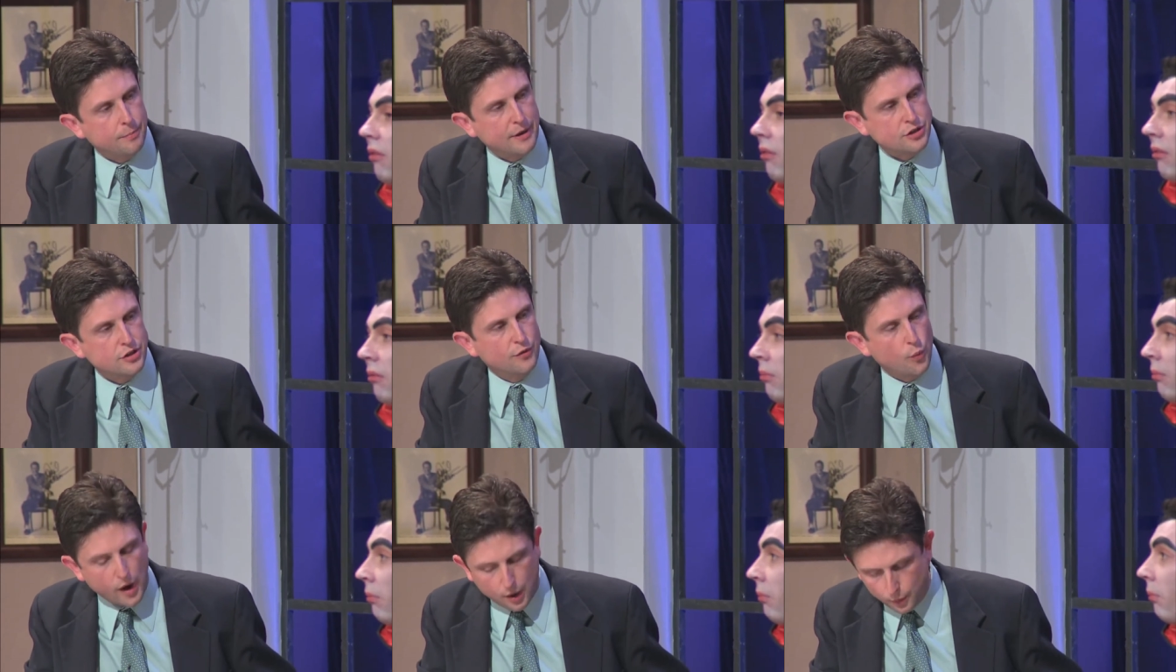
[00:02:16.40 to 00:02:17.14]

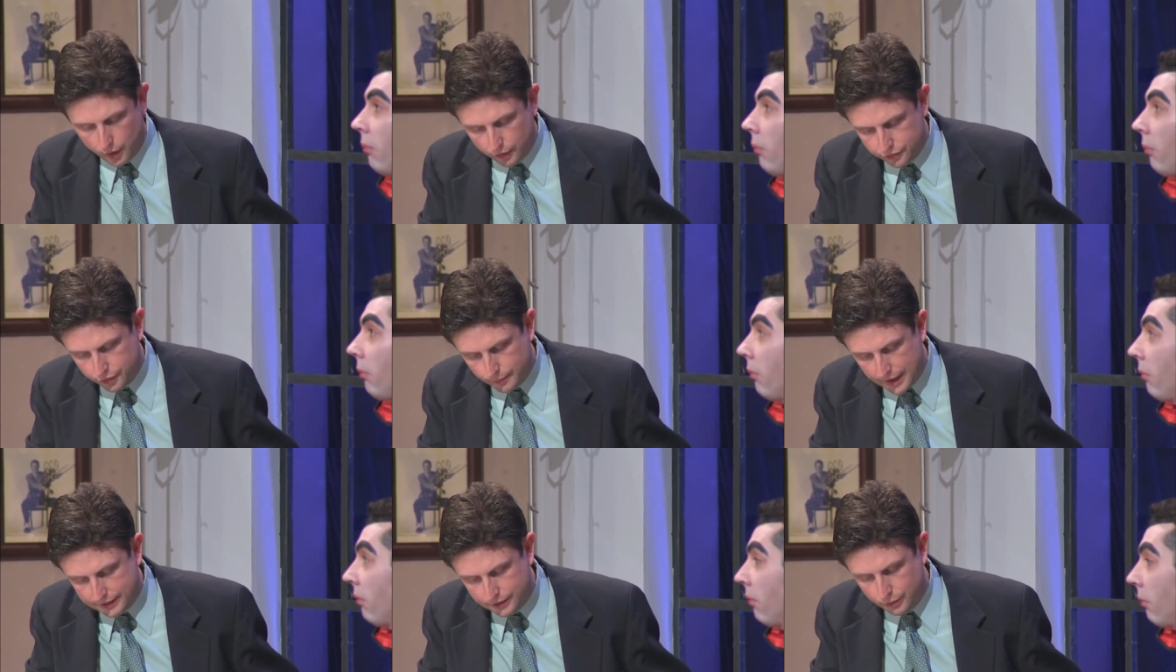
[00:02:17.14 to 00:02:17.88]
depiction of werewolves,
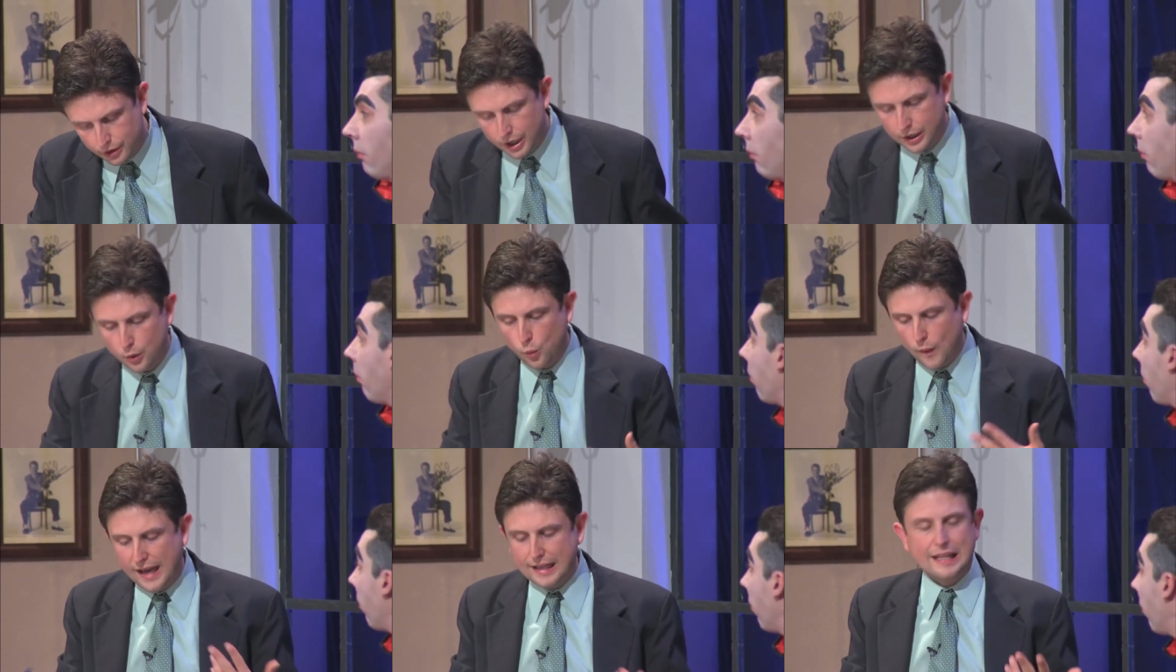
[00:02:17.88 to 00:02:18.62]
correct? You call it
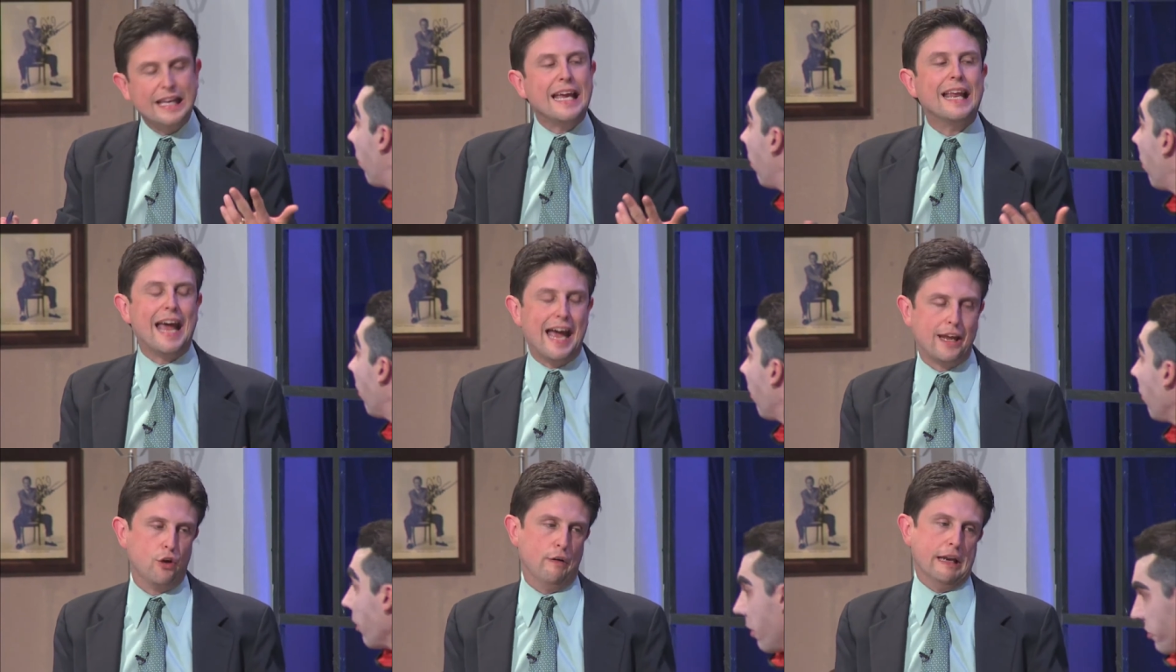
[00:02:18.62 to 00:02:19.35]
wildly
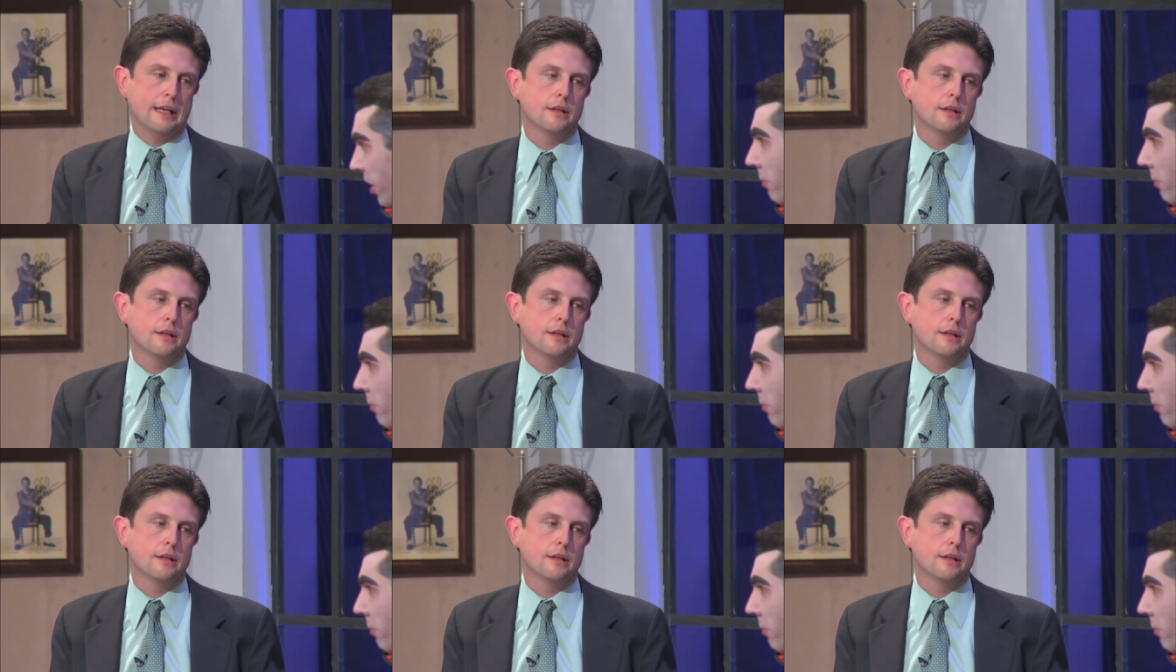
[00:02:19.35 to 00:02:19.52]
inaccurate.